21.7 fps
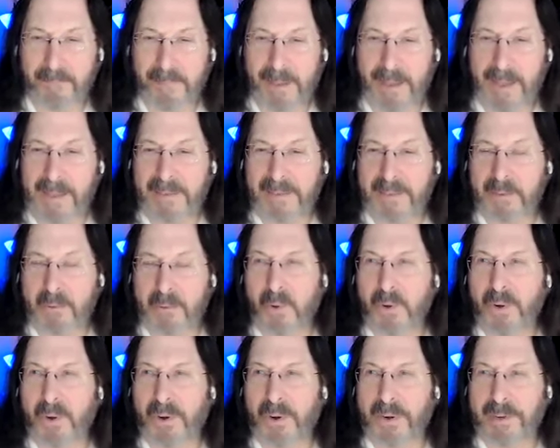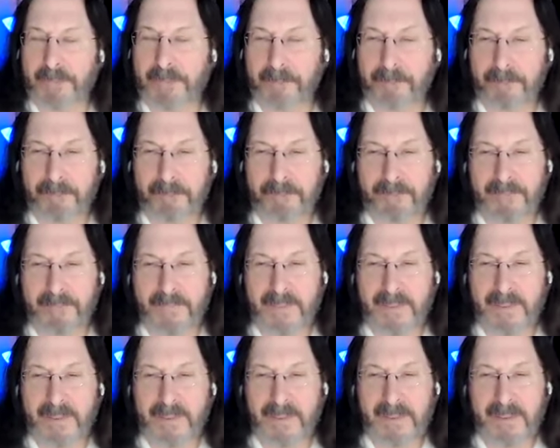Pain's the word.
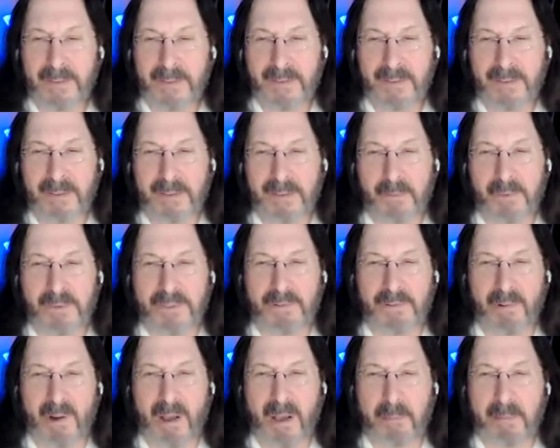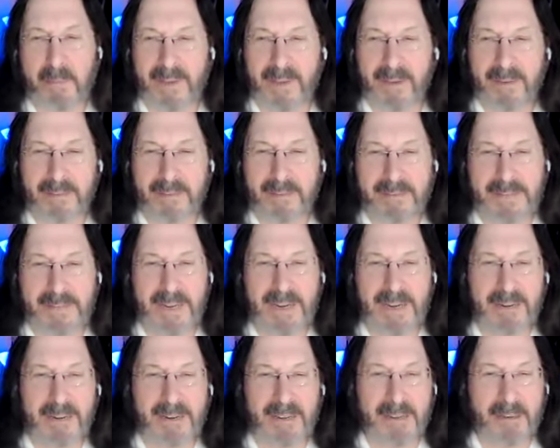It was throbbing,
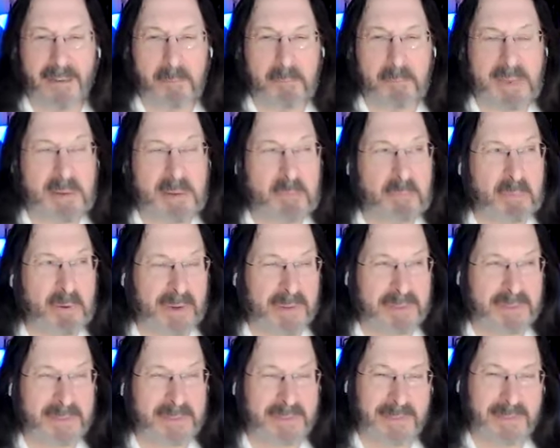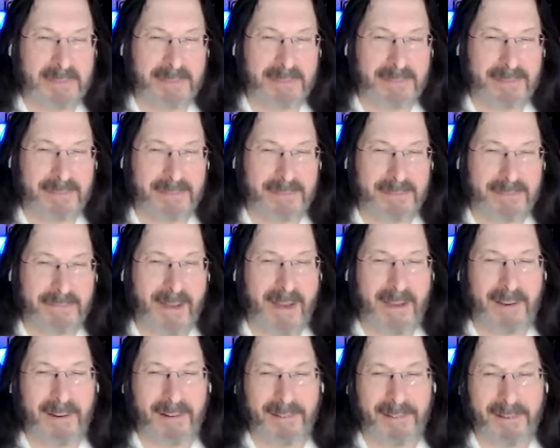tingling, pinpricks,
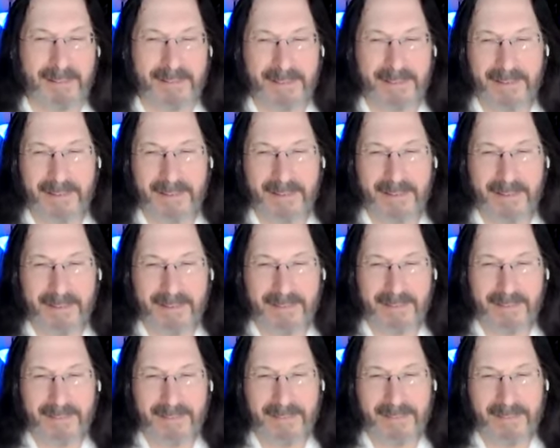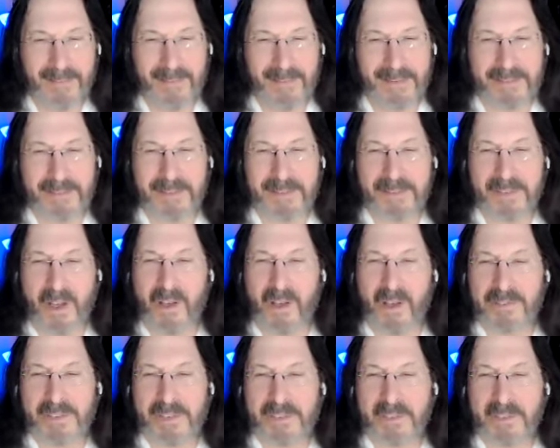fire. It
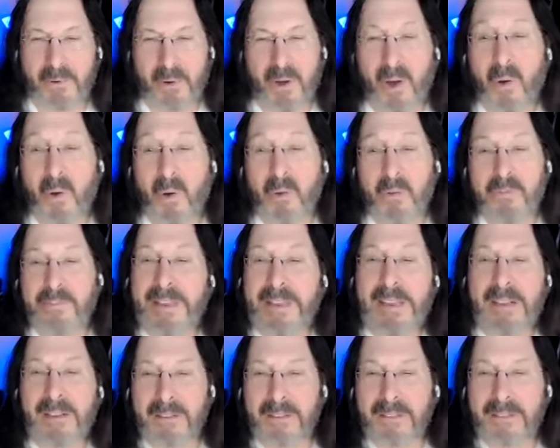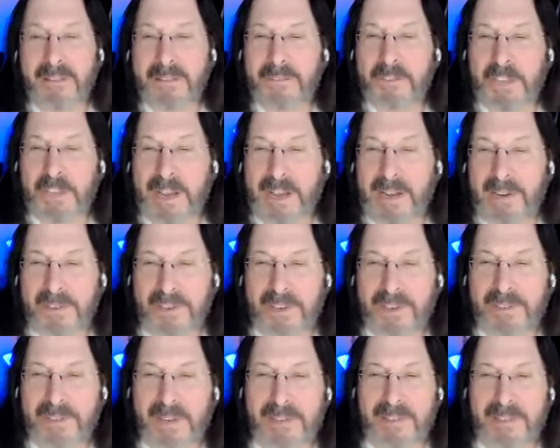dissolves into a whole field of
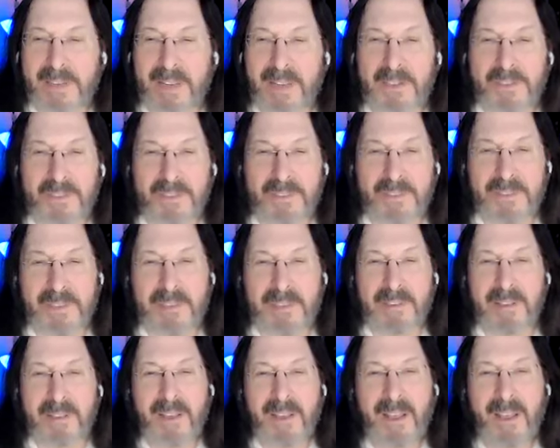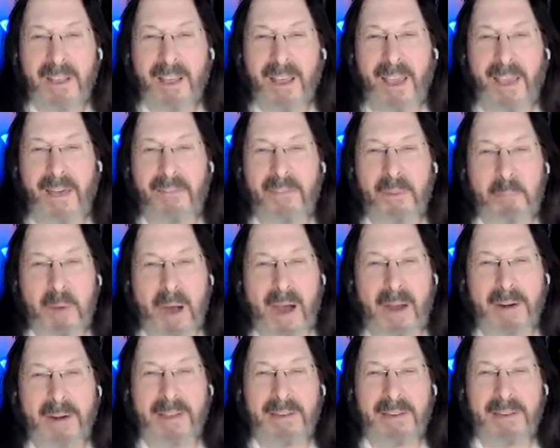changing sensations, and, and the
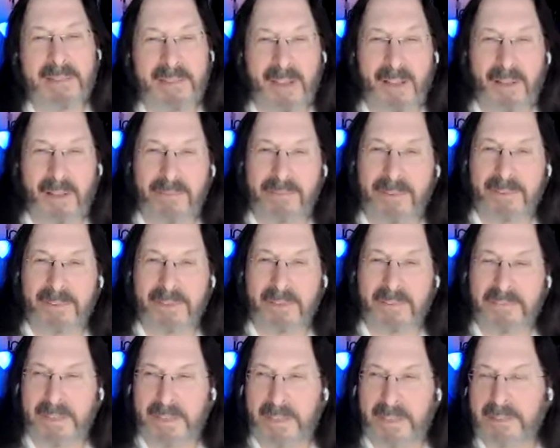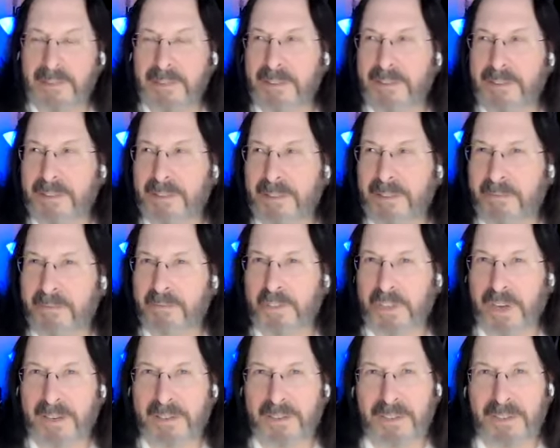body itself is a field of
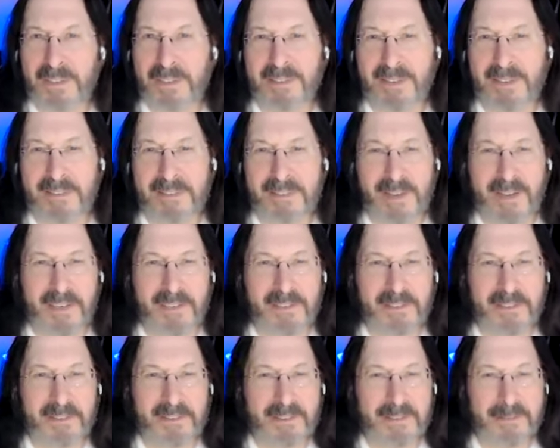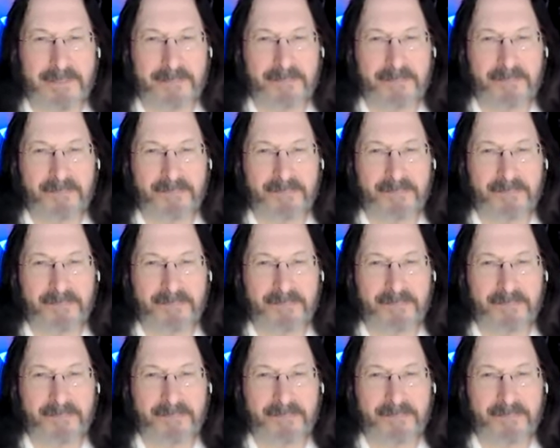changing sensations.